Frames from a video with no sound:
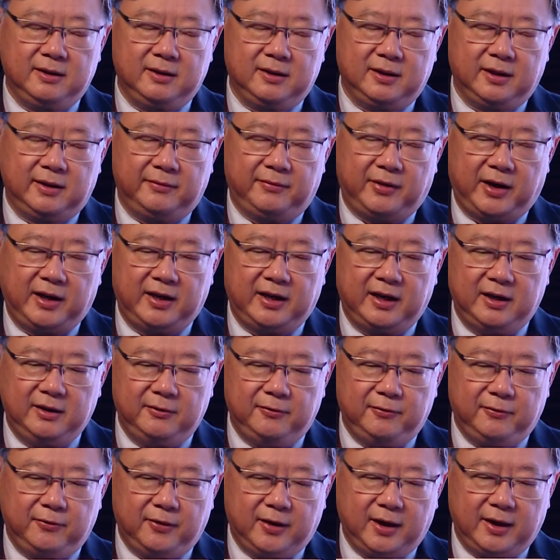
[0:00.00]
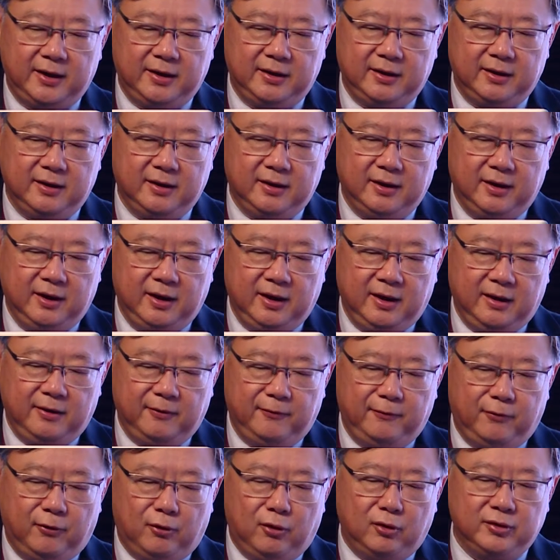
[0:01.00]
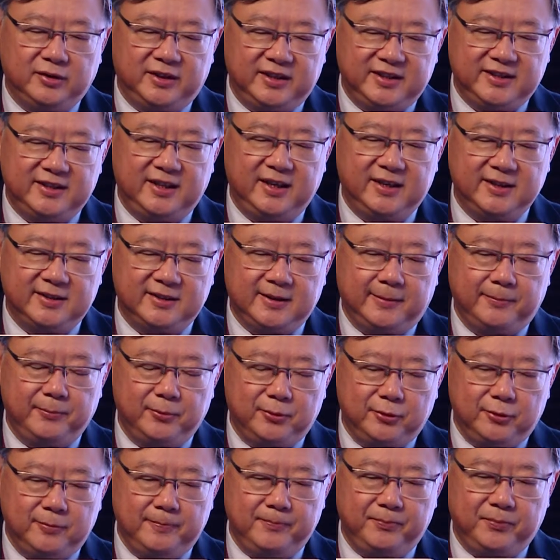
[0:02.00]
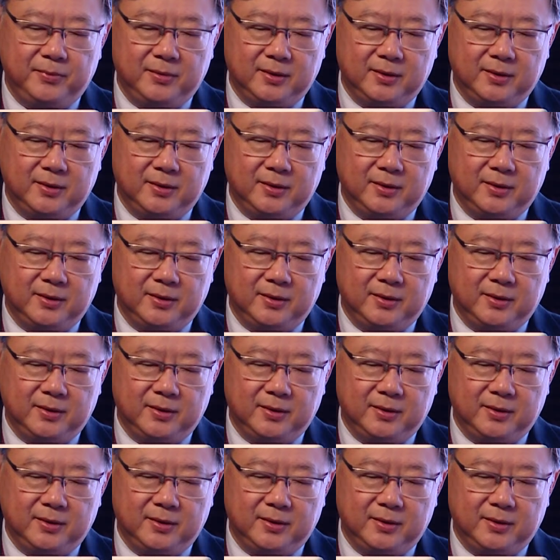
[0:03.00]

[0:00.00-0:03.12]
they've identified 4 distinct subgroups.